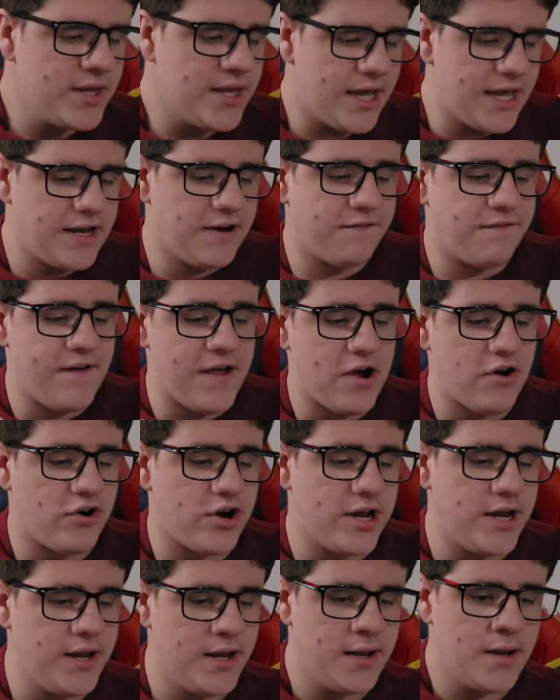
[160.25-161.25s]
and a
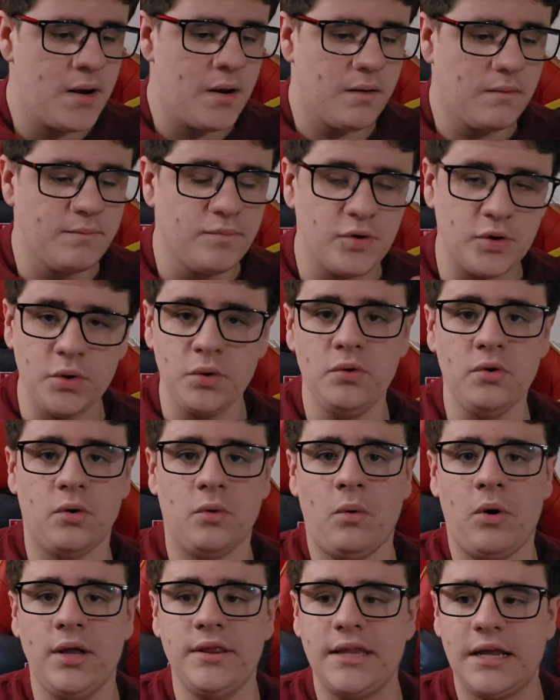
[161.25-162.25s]
very brutal
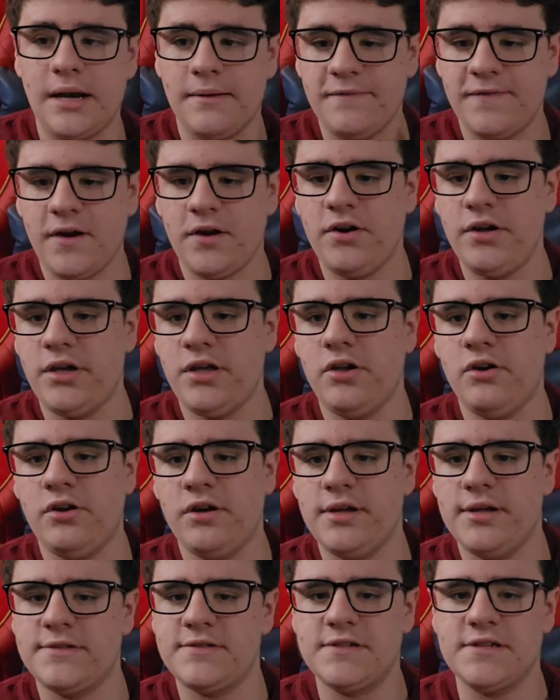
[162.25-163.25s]
one that I'm very
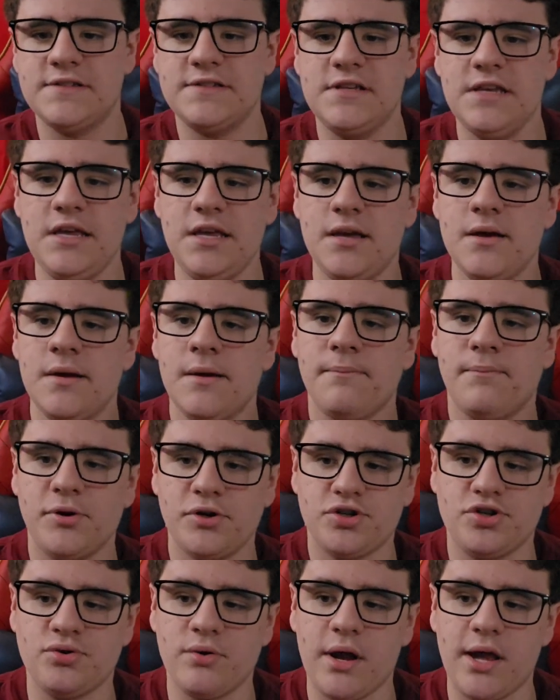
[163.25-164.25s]
curious to see
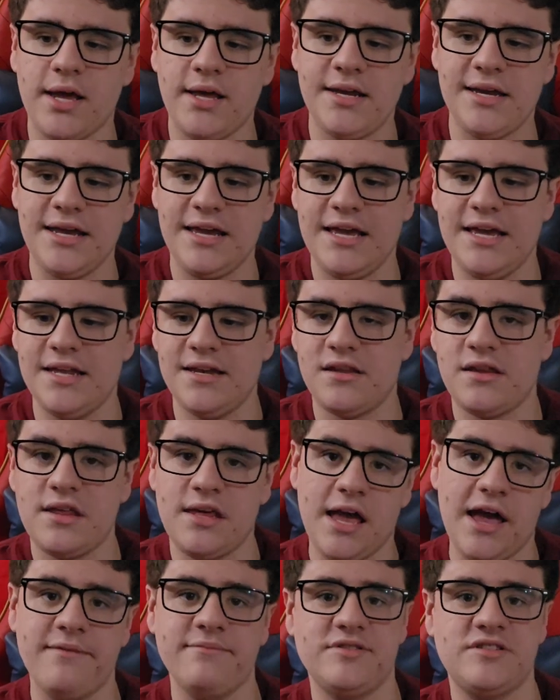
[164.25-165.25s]
portrayed in the
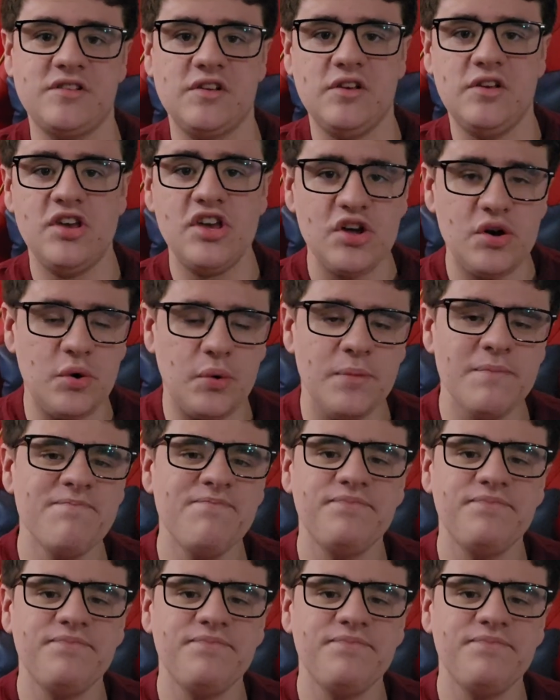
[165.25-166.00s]
MCU.